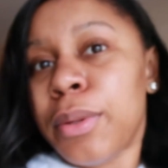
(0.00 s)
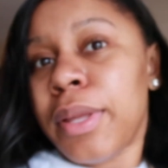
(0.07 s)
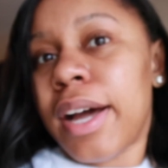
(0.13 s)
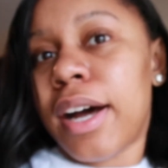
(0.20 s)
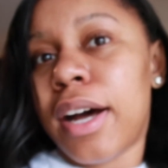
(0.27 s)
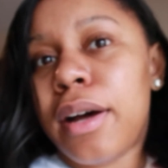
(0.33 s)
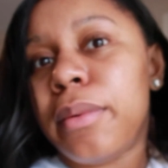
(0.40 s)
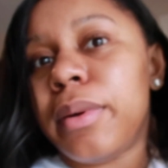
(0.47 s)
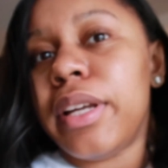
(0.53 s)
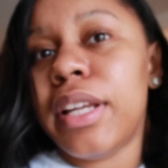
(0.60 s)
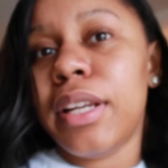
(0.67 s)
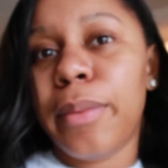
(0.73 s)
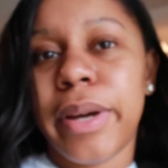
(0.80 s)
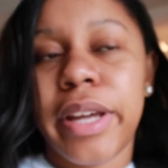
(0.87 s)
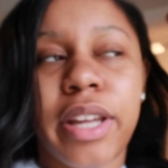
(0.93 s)
y'all,
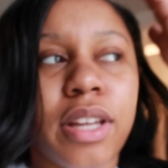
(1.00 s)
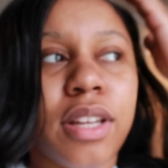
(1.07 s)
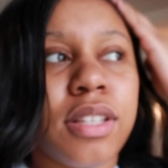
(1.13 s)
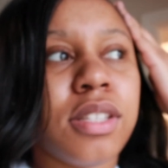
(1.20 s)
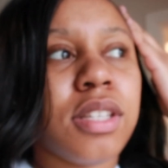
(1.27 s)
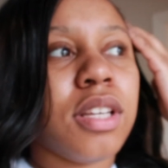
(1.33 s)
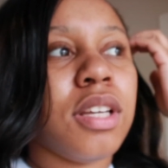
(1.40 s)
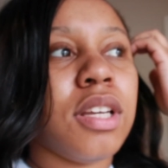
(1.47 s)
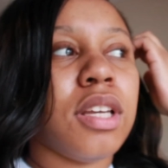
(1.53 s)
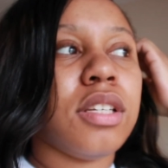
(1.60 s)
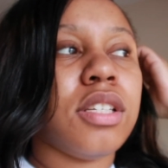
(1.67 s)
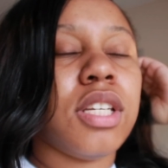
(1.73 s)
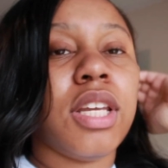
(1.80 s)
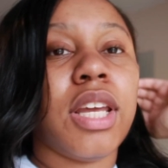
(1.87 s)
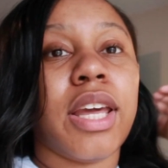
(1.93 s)
anyways,
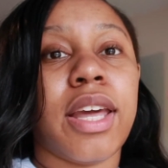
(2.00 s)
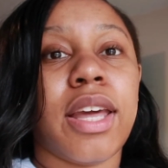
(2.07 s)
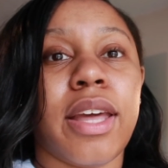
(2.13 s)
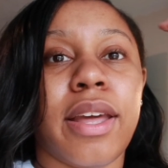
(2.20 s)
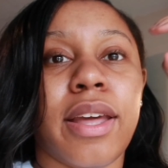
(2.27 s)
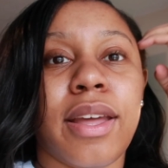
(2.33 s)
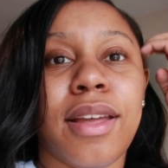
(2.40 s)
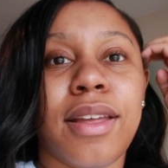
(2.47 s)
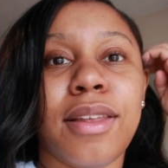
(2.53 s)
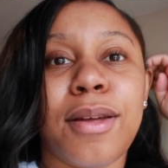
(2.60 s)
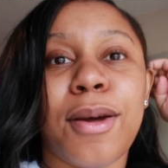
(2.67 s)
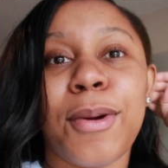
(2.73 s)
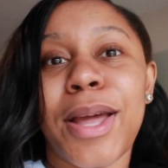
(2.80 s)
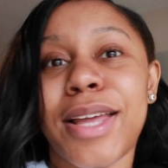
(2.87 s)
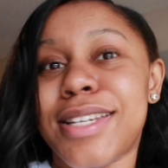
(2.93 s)
she had
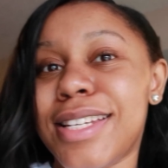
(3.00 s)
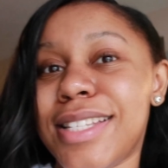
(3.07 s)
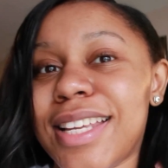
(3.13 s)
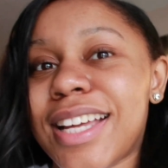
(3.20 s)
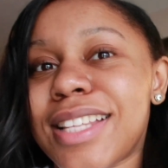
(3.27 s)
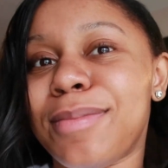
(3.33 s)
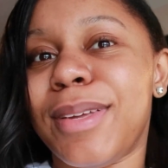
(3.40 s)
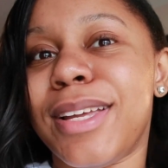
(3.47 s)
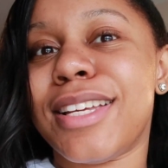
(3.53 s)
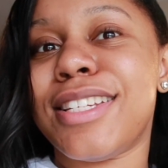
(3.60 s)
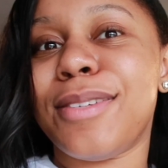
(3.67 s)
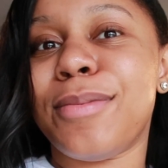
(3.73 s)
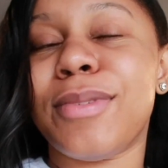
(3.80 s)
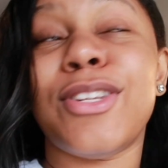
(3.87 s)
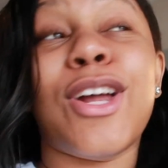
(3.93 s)
okay she texted me and
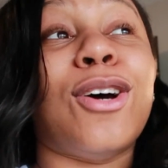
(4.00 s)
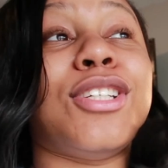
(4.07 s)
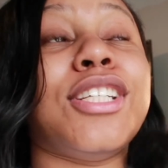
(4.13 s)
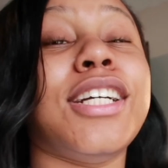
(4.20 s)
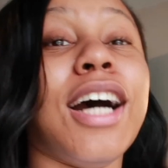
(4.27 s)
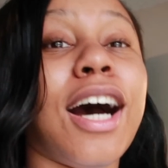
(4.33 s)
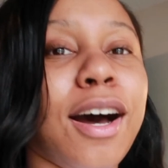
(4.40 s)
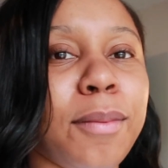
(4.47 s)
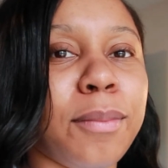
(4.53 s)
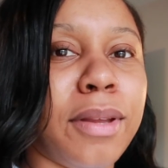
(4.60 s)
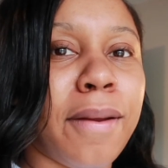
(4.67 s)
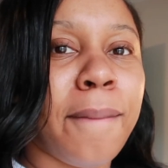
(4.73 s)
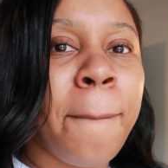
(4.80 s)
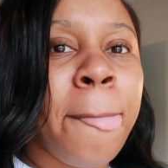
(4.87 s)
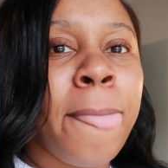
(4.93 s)
she was no she called
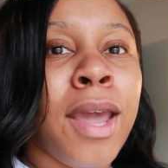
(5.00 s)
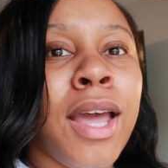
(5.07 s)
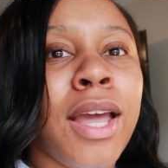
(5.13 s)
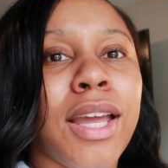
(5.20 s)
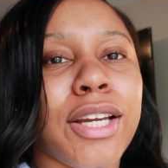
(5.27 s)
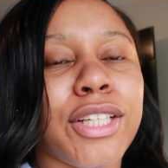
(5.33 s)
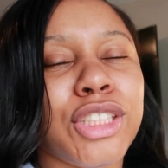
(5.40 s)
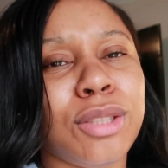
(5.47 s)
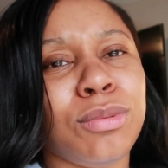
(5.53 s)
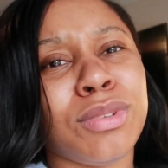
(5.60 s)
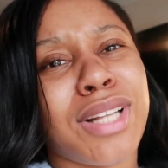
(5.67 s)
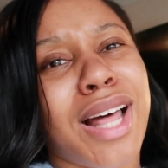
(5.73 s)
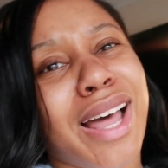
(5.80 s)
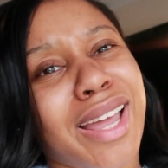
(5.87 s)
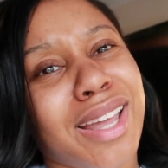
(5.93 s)
me and she was
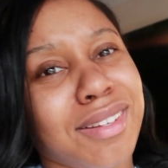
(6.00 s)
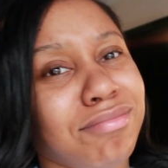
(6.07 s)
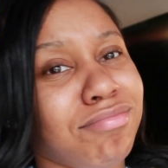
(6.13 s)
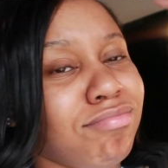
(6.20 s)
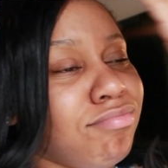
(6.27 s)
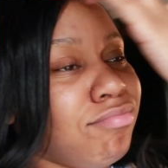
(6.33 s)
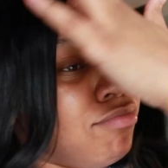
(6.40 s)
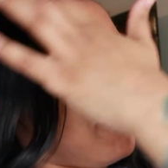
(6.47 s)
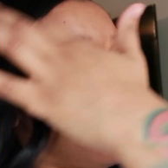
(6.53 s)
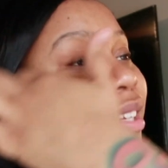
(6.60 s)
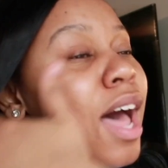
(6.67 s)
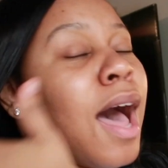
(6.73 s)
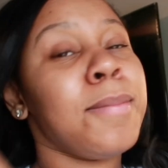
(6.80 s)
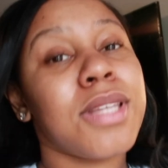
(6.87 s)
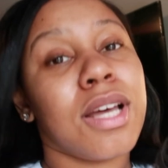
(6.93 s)
like
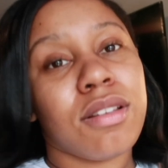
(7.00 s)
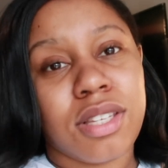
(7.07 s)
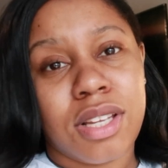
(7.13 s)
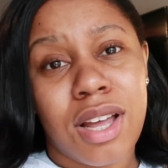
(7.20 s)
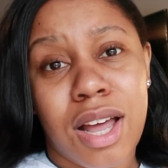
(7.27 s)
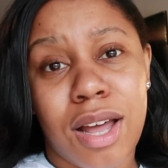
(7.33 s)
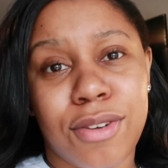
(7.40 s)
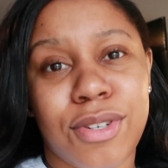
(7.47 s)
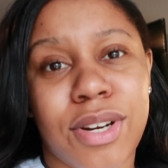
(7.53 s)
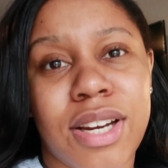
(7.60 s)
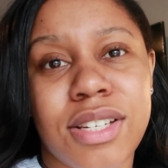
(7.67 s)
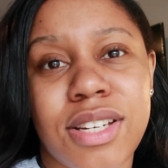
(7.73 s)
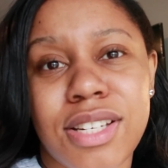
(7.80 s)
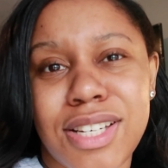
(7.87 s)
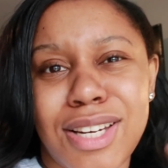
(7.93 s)
i'm talking to her
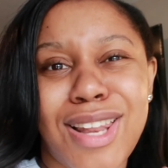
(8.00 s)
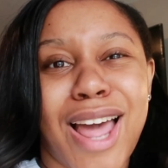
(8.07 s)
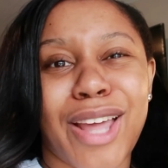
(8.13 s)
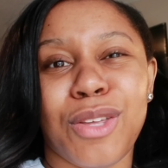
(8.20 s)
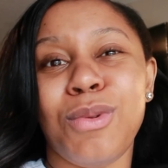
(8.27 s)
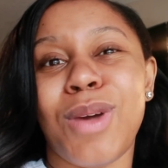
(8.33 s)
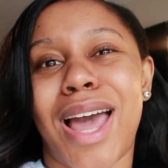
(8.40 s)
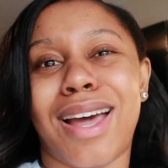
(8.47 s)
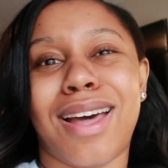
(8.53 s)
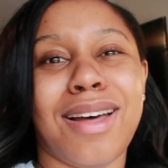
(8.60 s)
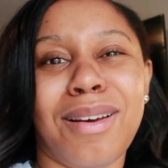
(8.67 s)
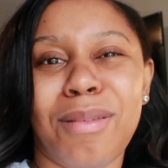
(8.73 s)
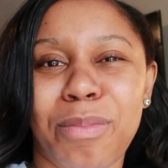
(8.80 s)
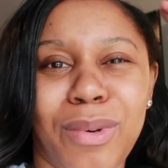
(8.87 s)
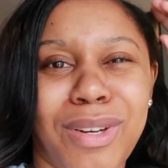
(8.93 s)
and shit she like you got
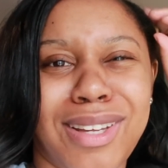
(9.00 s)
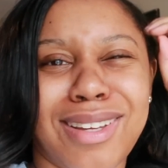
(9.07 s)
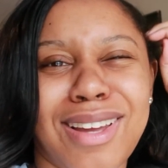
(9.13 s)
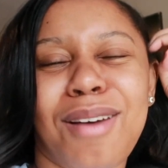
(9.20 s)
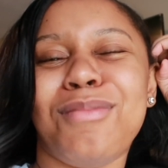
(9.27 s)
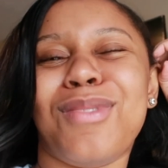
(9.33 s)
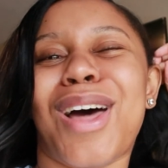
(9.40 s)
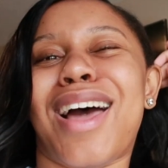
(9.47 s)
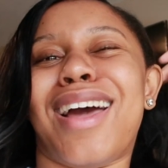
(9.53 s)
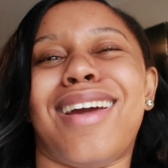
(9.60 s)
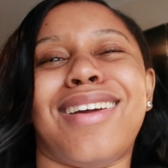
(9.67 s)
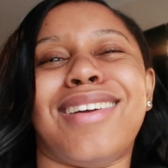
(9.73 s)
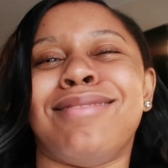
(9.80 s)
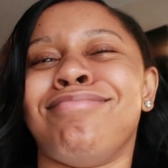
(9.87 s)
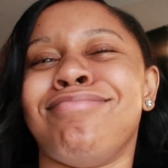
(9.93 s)
company i'm
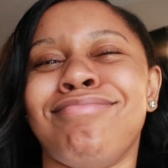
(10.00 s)
like